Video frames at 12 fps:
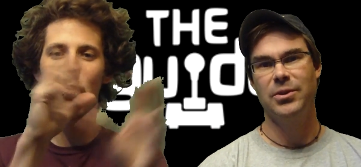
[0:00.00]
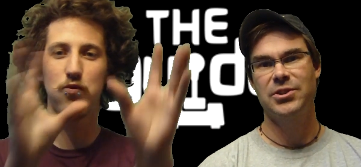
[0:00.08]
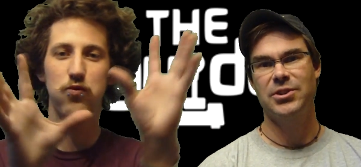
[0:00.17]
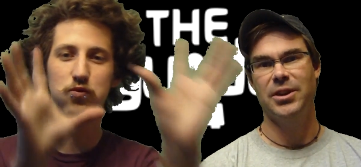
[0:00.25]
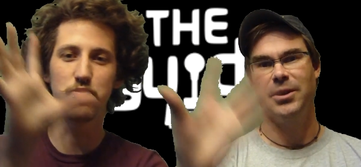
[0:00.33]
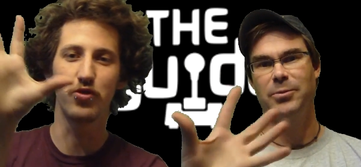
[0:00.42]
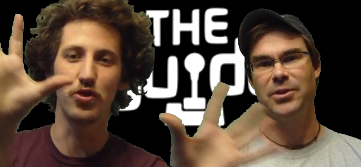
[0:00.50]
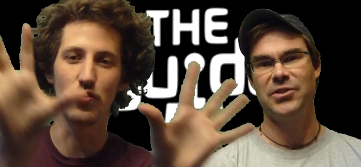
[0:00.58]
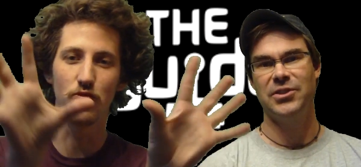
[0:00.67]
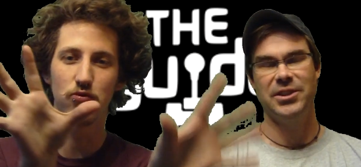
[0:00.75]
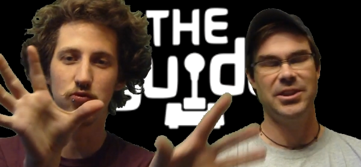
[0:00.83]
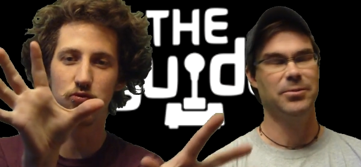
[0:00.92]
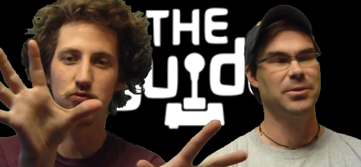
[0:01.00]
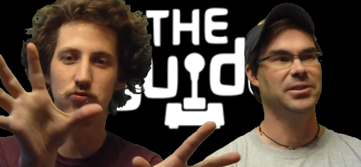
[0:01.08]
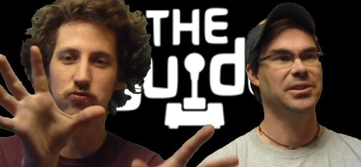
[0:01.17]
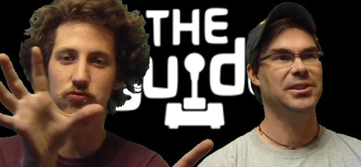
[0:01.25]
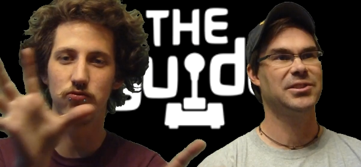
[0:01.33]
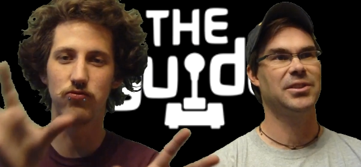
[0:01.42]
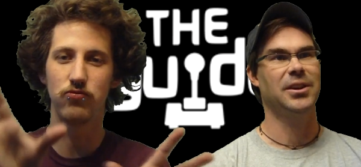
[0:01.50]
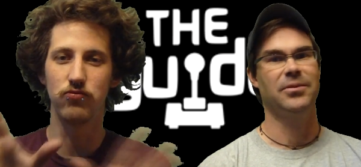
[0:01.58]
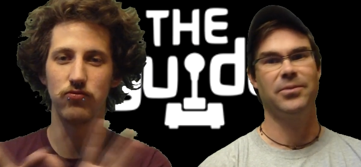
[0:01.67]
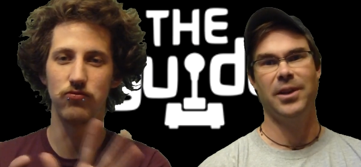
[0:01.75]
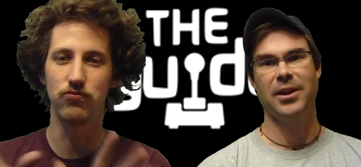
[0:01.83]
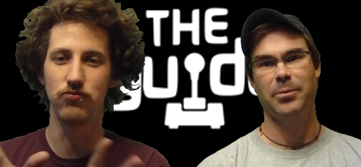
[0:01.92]
Speaker 1: which uh, recently released uh,
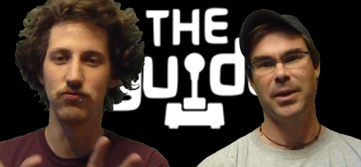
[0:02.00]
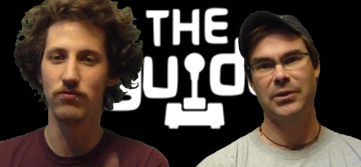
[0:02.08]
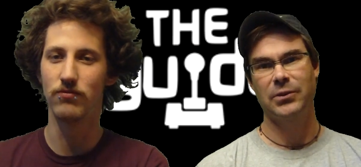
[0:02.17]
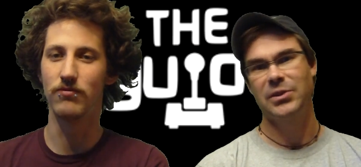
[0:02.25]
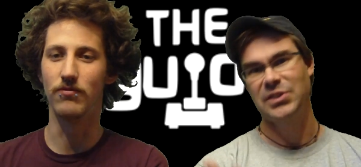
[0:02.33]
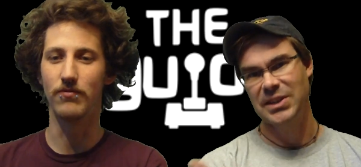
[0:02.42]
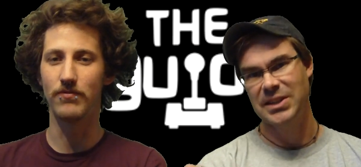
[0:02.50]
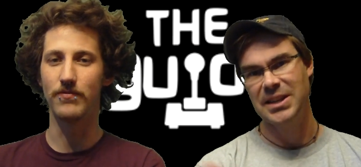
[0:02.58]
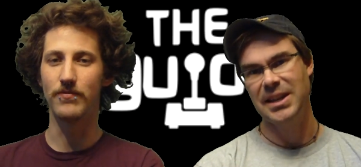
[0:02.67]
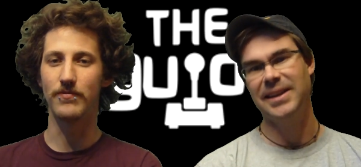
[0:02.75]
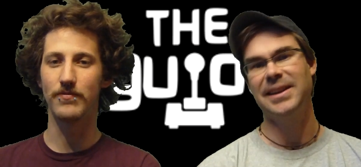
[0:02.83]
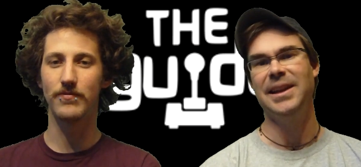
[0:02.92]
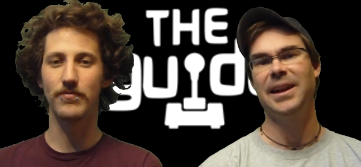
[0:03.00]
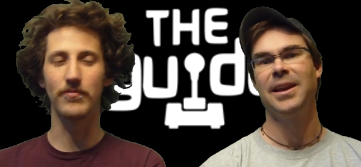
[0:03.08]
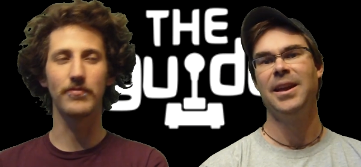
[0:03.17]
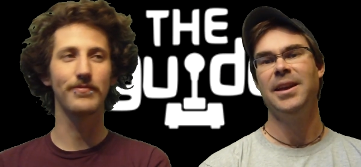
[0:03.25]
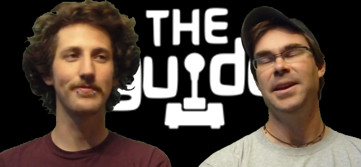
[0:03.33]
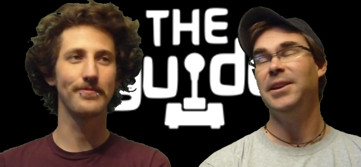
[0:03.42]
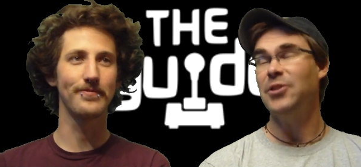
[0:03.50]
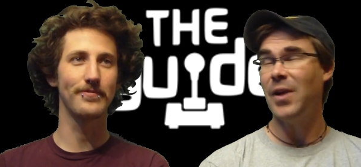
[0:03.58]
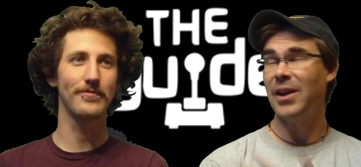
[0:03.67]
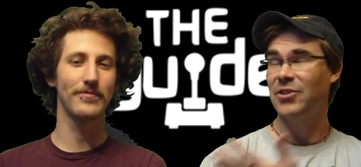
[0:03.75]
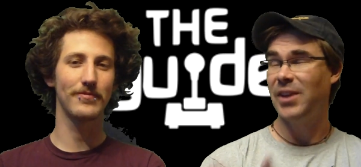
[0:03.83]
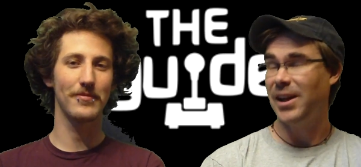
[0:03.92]
for the Xbox 360 and Kinect. And you
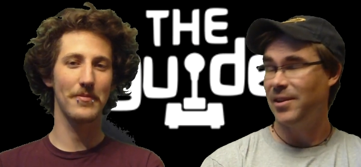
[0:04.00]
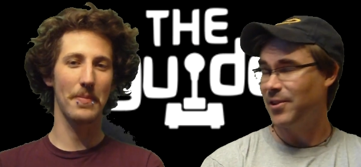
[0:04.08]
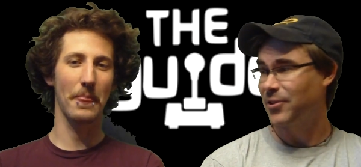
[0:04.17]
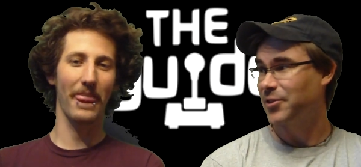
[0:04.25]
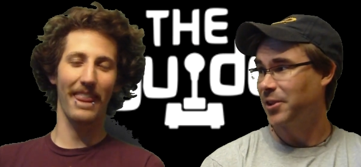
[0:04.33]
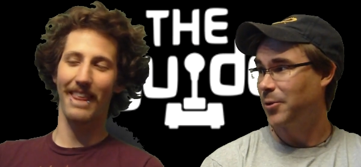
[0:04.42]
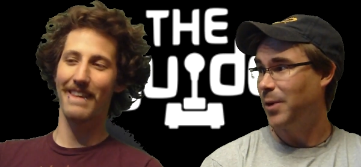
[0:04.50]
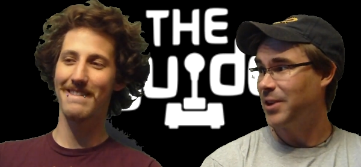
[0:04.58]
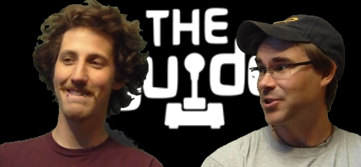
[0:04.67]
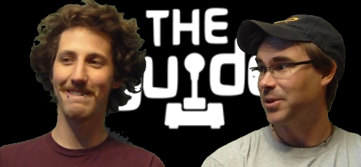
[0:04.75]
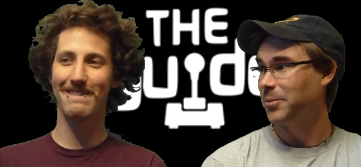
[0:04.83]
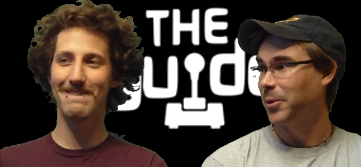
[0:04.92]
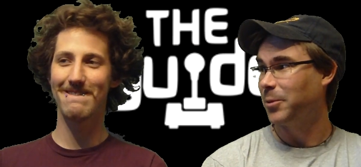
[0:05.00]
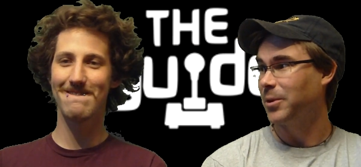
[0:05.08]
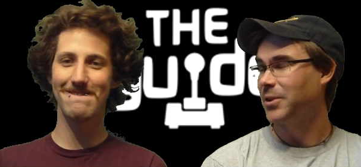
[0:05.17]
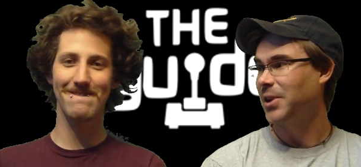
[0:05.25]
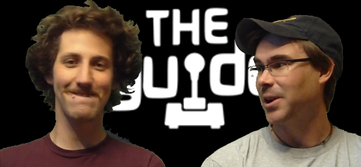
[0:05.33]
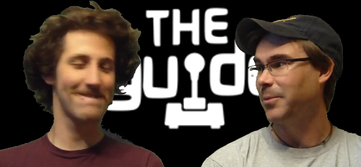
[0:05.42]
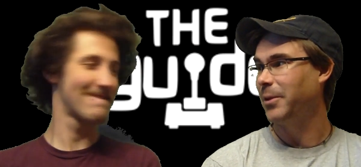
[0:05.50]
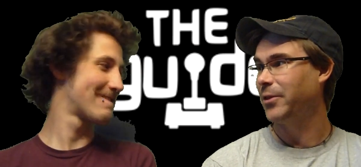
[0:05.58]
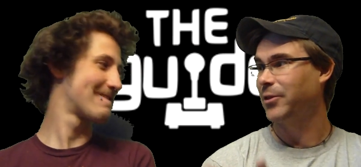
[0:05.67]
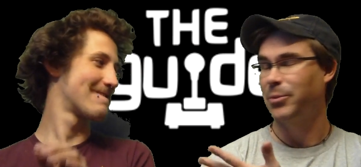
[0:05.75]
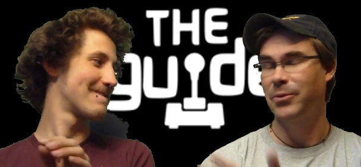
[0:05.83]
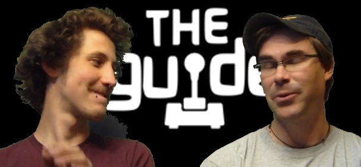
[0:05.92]
actually had an interesting question when we were talking about
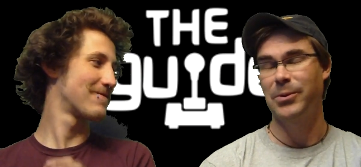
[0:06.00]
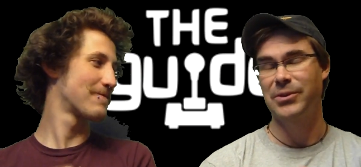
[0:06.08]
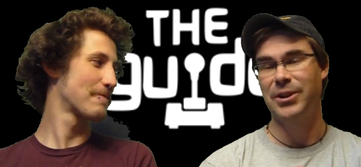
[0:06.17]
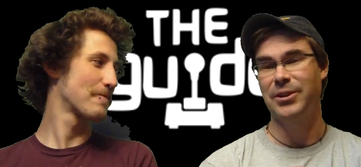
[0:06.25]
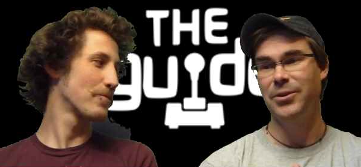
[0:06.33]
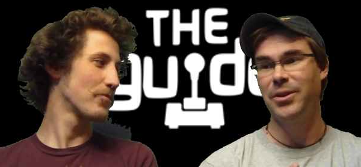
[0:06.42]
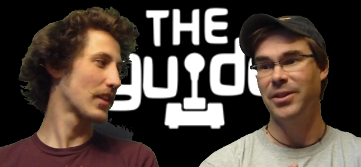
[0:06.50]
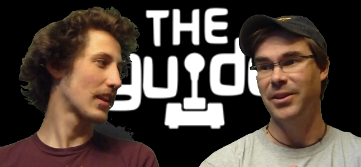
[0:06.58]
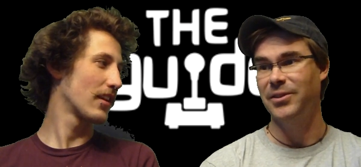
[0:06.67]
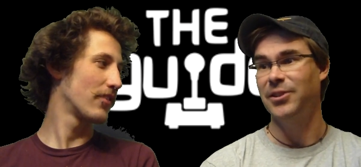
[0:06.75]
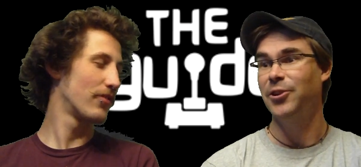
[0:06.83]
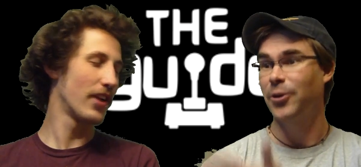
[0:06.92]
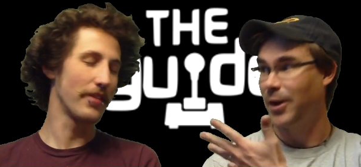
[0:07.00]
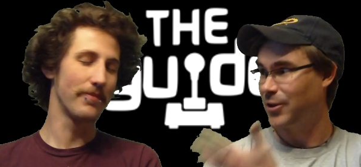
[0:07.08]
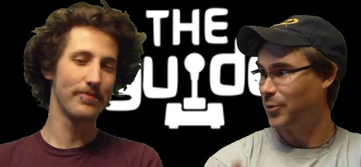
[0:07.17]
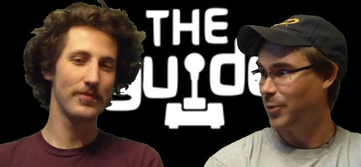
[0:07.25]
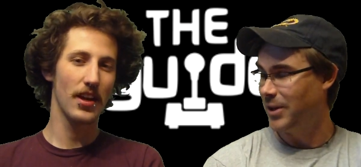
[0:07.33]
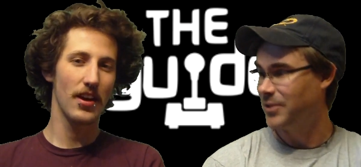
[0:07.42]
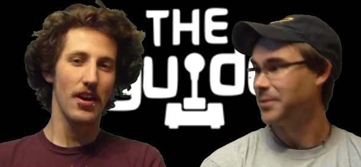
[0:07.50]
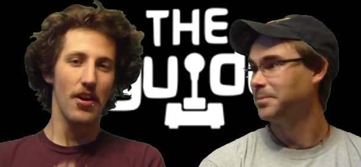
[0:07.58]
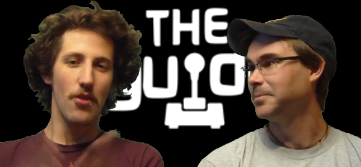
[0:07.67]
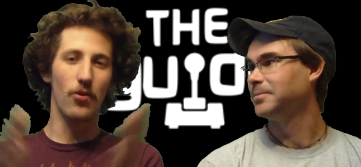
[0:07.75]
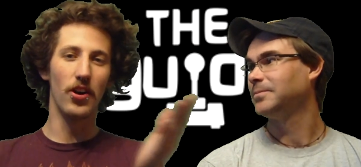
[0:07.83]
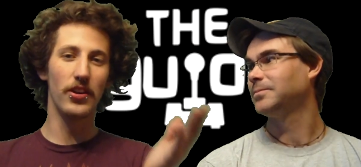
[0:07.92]
this
Speaker 2: before we started doing this. And your right. question was
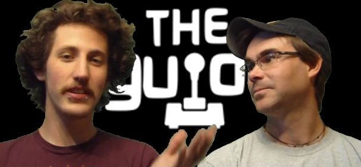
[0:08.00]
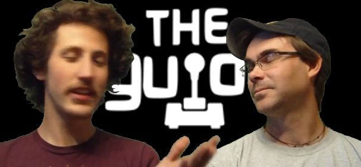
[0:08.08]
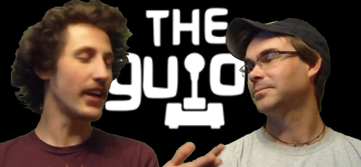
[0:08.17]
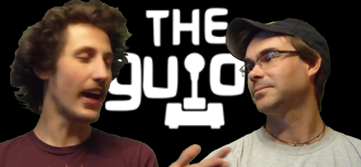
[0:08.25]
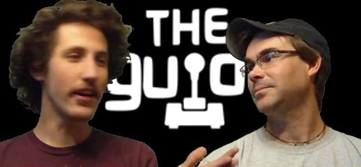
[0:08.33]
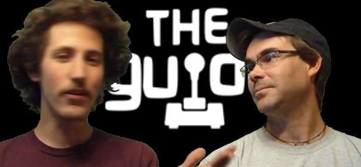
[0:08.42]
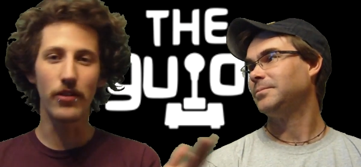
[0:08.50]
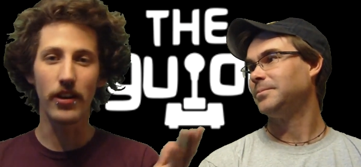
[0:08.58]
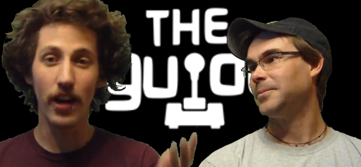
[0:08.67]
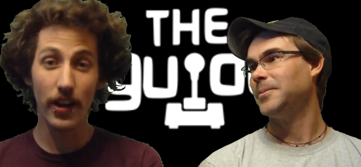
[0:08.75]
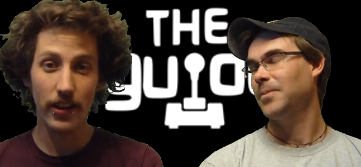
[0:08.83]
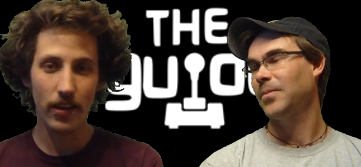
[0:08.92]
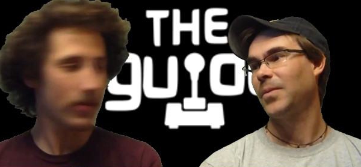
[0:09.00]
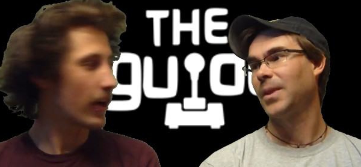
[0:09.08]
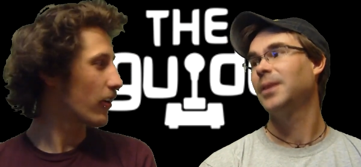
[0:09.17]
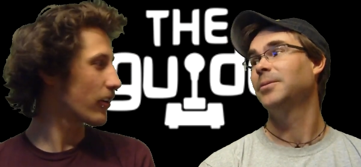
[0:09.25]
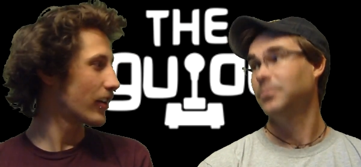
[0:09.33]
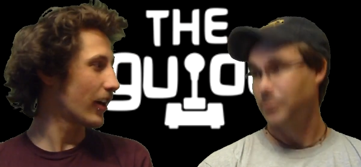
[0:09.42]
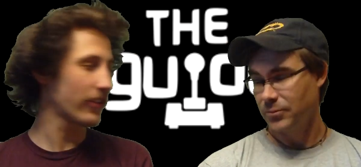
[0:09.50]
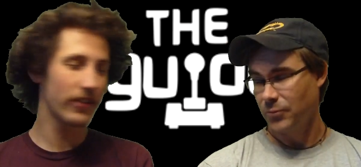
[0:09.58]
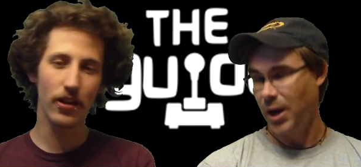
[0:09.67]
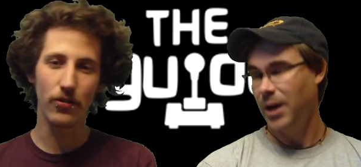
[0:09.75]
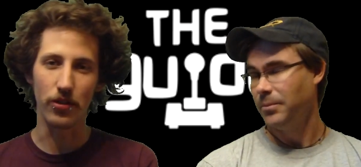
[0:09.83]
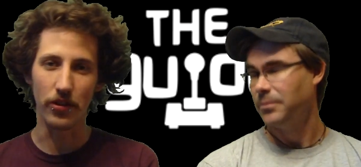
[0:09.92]
Well, see, I know nothing about Kinect
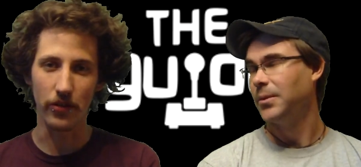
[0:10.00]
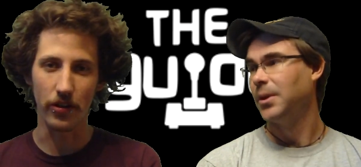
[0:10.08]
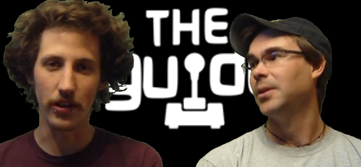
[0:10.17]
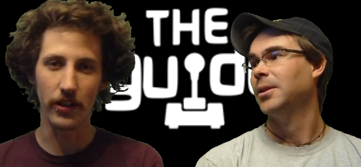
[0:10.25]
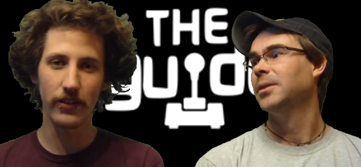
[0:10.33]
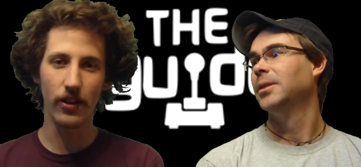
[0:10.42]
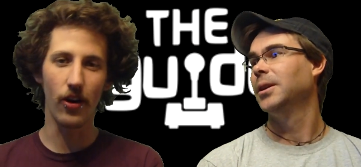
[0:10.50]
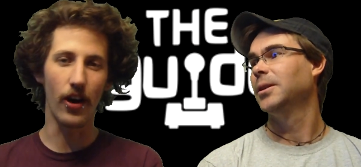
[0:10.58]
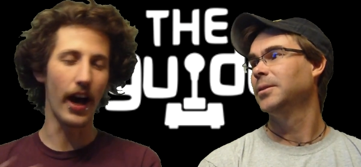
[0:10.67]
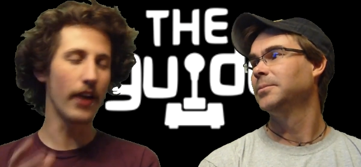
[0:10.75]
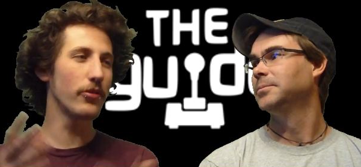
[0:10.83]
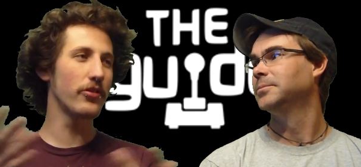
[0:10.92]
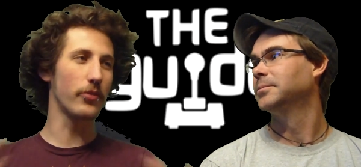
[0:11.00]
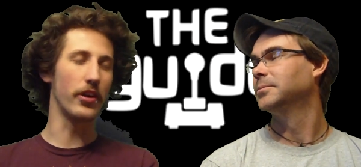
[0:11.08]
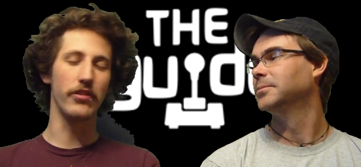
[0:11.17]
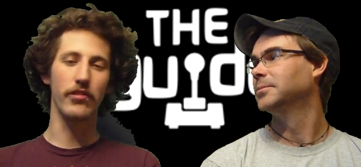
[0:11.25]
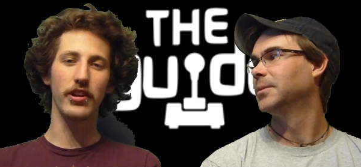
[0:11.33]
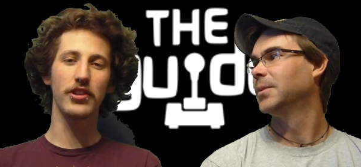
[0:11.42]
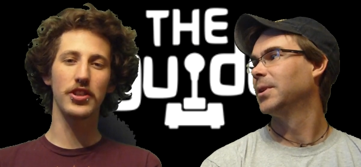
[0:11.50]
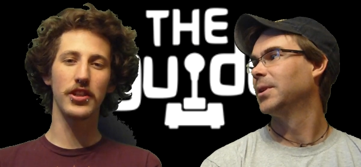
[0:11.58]
Star right. Wars, really. So I was wondering